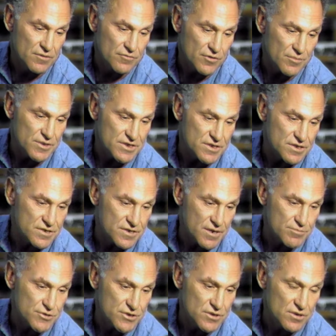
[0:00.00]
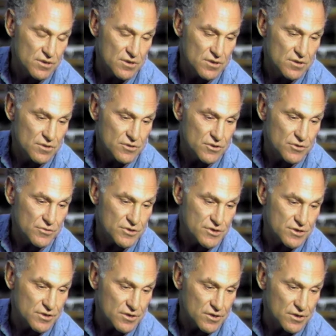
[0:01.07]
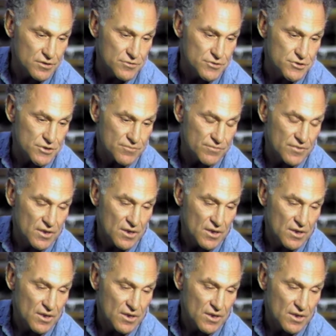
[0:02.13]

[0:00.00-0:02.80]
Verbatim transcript: from its inception to its conclusion,